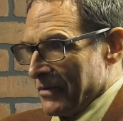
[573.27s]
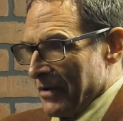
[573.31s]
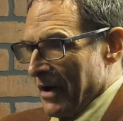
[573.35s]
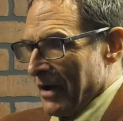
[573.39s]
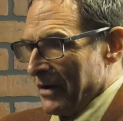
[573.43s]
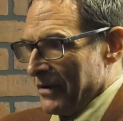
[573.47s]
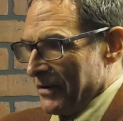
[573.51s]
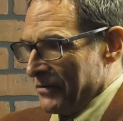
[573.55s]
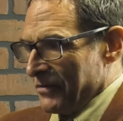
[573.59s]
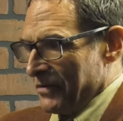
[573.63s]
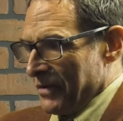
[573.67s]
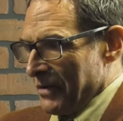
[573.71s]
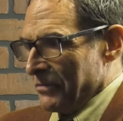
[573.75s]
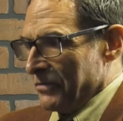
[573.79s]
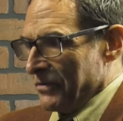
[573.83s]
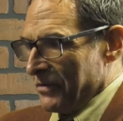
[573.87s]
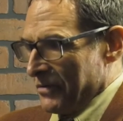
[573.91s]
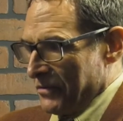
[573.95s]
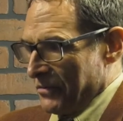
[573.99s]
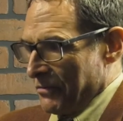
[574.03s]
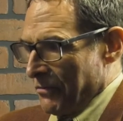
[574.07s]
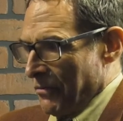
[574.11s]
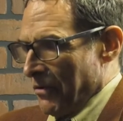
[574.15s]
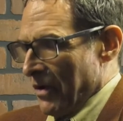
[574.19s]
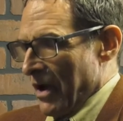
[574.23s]
Yeah,
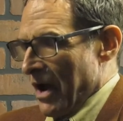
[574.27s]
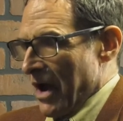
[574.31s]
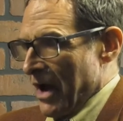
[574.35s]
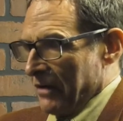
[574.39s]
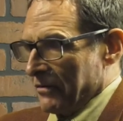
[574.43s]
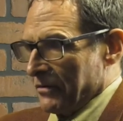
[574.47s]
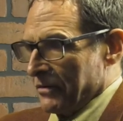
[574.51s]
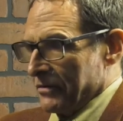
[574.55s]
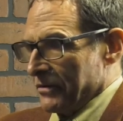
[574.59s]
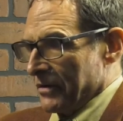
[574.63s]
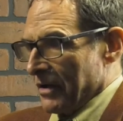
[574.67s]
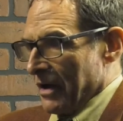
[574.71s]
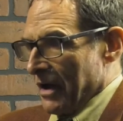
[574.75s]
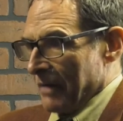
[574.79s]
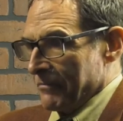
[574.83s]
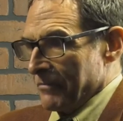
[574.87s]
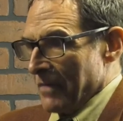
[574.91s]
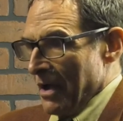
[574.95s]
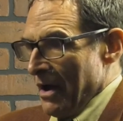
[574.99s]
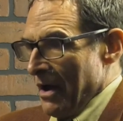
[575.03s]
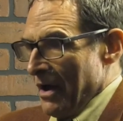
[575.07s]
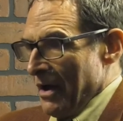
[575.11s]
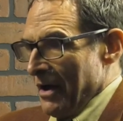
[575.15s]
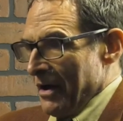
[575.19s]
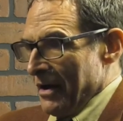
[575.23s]
he's Rhode Island.
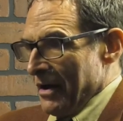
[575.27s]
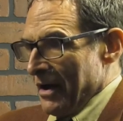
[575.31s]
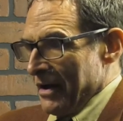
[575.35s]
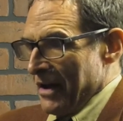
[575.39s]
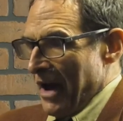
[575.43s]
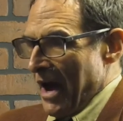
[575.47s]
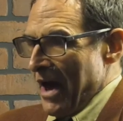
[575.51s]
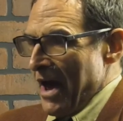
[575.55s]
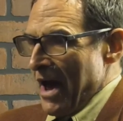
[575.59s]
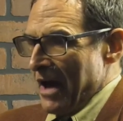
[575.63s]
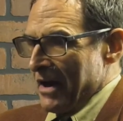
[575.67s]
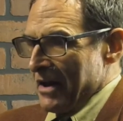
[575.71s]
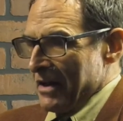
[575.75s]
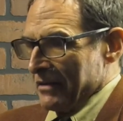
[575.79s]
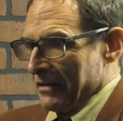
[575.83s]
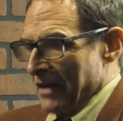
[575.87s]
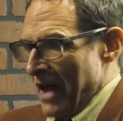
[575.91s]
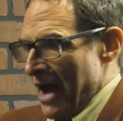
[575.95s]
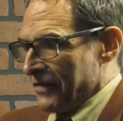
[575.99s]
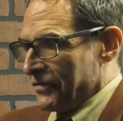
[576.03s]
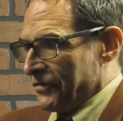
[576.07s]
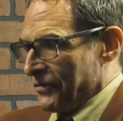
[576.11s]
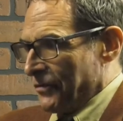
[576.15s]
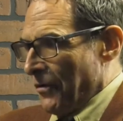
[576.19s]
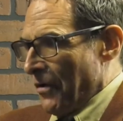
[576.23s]
And
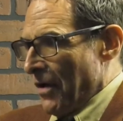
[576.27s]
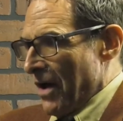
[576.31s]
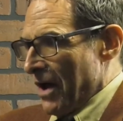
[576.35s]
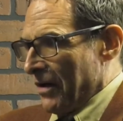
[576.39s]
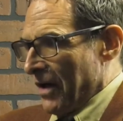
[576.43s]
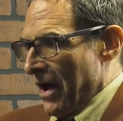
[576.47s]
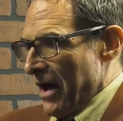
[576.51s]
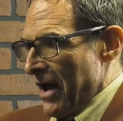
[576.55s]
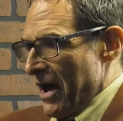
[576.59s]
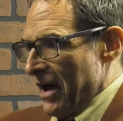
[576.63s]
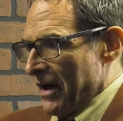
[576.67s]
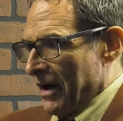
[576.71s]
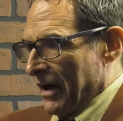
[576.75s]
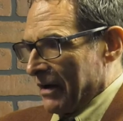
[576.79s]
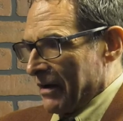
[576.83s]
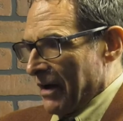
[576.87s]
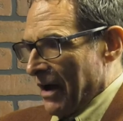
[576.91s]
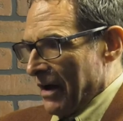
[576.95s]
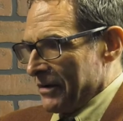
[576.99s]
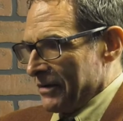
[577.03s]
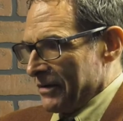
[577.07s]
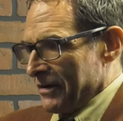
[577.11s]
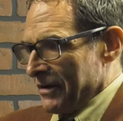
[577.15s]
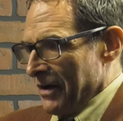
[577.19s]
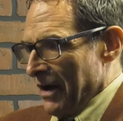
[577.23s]
last fall, I had
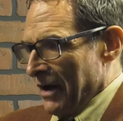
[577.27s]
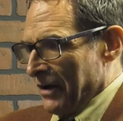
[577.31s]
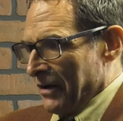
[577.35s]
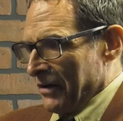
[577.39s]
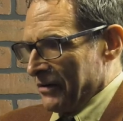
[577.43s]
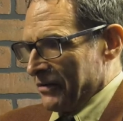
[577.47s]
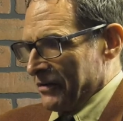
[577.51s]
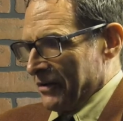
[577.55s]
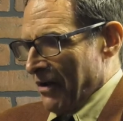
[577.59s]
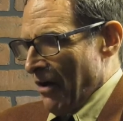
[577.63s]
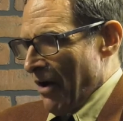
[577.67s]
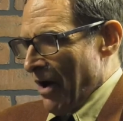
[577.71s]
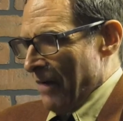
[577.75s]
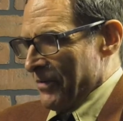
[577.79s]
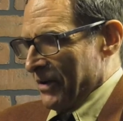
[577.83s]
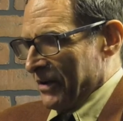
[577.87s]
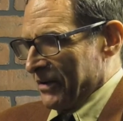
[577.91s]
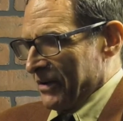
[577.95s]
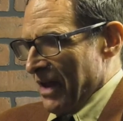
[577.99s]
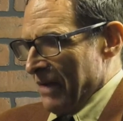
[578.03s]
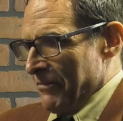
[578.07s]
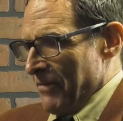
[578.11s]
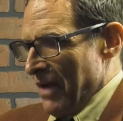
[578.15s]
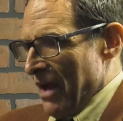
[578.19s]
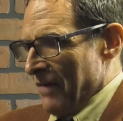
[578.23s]
a young comic
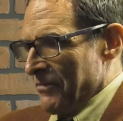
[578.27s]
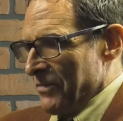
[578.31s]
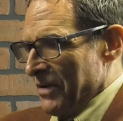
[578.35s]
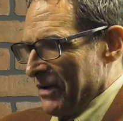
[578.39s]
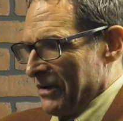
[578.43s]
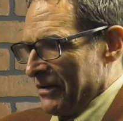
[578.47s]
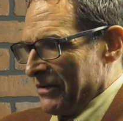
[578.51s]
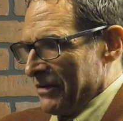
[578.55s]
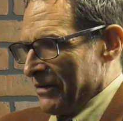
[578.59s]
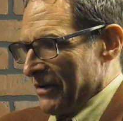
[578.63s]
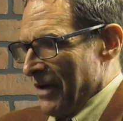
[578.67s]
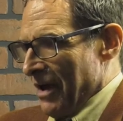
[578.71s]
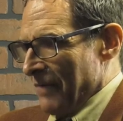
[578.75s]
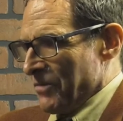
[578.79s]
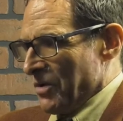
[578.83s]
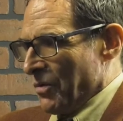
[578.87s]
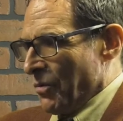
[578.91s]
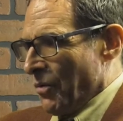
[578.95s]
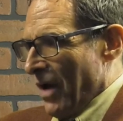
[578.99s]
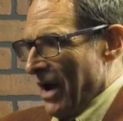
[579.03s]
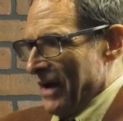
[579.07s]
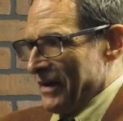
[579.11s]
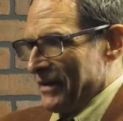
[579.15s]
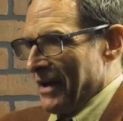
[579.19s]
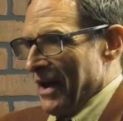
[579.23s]
named Emmy
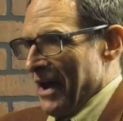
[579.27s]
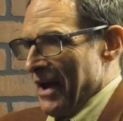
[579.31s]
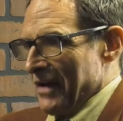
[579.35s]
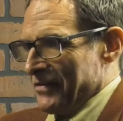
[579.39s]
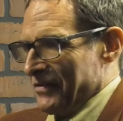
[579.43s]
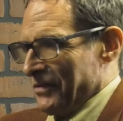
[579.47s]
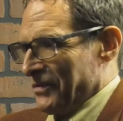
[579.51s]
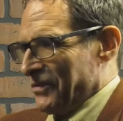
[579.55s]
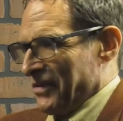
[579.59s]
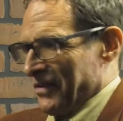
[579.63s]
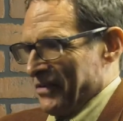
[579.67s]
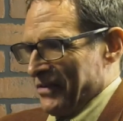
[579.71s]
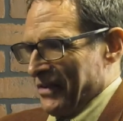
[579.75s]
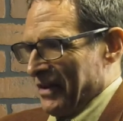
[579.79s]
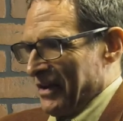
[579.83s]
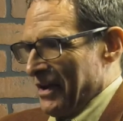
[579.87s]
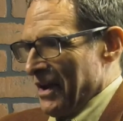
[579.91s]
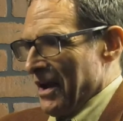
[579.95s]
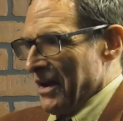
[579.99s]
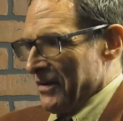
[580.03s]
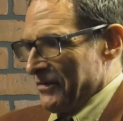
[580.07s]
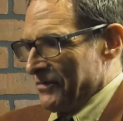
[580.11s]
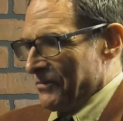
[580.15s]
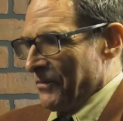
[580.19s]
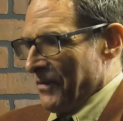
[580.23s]
YK. She was just a
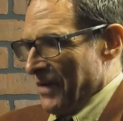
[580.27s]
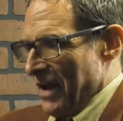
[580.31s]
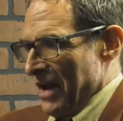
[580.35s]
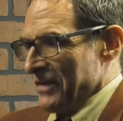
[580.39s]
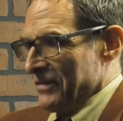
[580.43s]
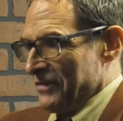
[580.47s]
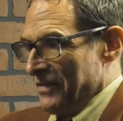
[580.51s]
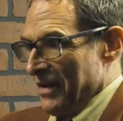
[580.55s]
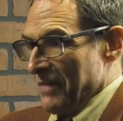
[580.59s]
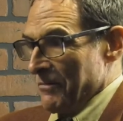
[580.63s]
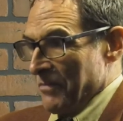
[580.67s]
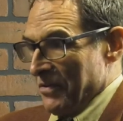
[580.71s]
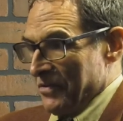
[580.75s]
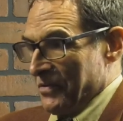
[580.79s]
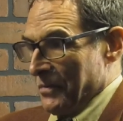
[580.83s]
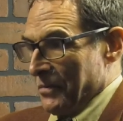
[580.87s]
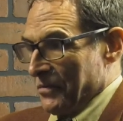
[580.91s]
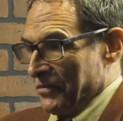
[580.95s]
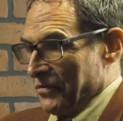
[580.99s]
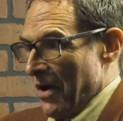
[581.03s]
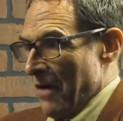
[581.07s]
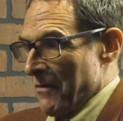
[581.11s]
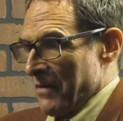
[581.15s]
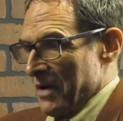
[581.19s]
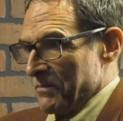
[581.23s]
kid, but 18, but she
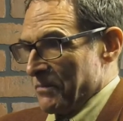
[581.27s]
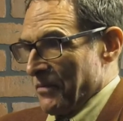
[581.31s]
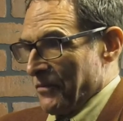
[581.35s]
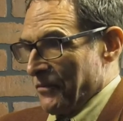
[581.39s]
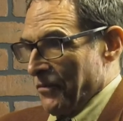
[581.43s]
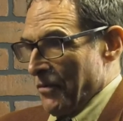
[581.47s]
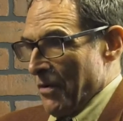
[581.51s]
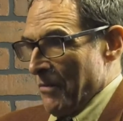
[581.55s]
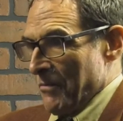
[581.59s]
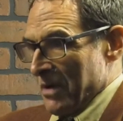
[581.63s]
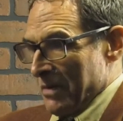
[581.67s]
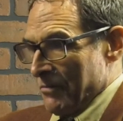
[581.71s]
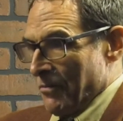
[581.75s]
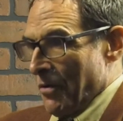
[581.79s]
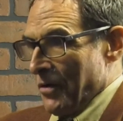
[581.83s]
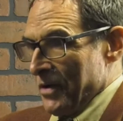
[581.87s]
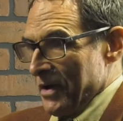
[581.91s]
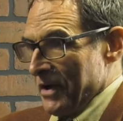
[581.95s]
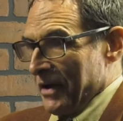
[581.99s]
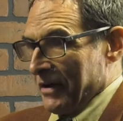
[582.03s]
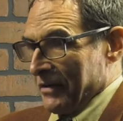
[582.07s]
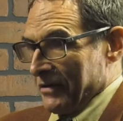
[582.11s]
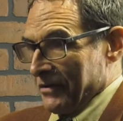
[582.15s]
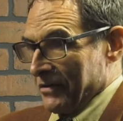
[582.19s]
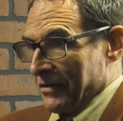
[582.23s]
was already performing at
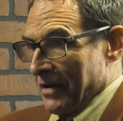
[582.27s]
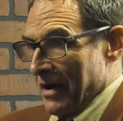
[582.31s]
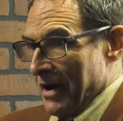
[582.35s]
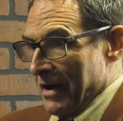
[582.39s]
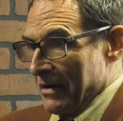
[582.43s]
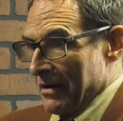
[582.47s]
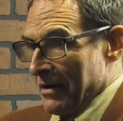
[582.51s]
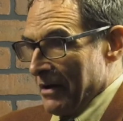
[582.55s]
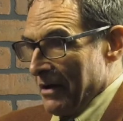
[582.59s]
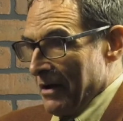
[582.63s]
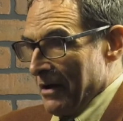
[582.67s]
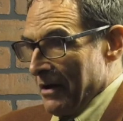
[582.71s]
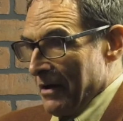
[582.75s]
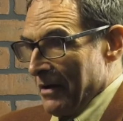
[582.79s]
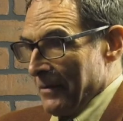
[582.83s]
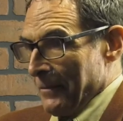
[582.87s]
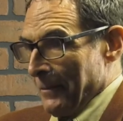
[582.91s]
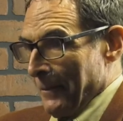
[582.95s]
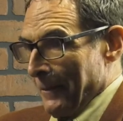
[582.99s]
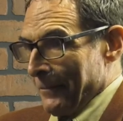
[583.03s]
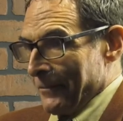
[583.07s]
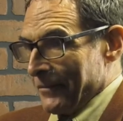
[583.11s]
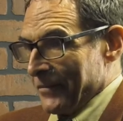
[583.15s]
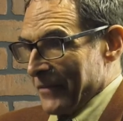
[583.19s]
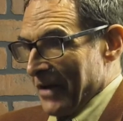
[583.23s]
Mohegan Sun. And
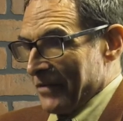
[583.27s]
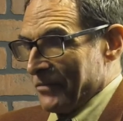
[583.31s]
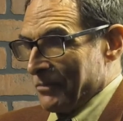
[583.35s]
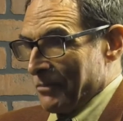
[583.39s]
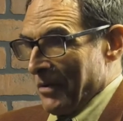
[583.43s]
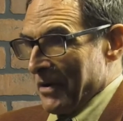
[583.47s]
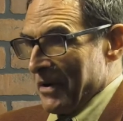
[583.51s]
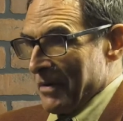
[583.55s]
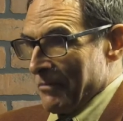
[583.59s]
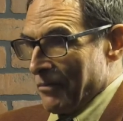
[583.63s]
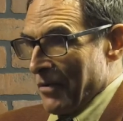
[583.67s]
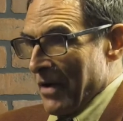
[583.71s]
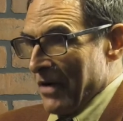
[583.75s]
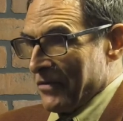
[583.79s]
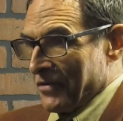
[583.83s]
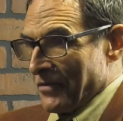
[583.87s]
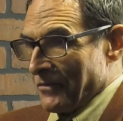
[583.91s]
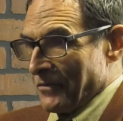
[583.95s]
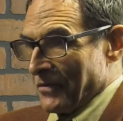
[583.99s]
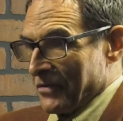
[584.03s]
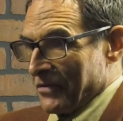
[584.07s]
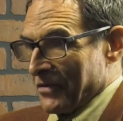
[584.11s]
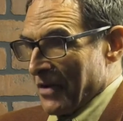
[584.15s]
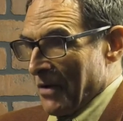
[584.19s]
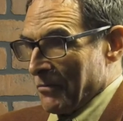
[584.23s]
that's pretty
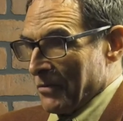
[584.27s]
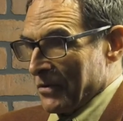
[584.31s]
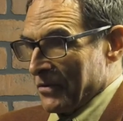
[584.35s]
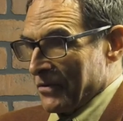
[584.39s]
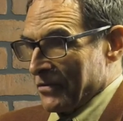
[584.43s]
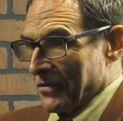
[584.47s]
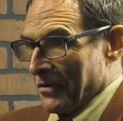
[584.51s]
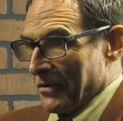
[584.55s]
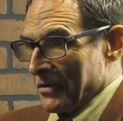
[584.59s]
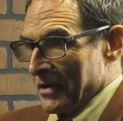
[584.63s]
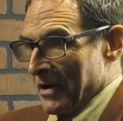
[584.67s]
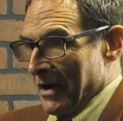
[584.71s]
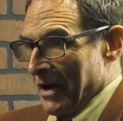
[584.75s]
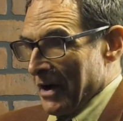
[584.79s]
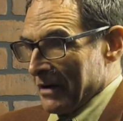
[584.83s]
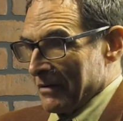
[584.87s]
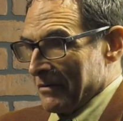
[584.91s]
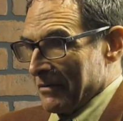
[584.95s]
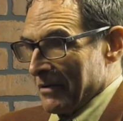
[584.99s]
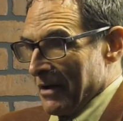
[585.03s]
impressive for someone so young.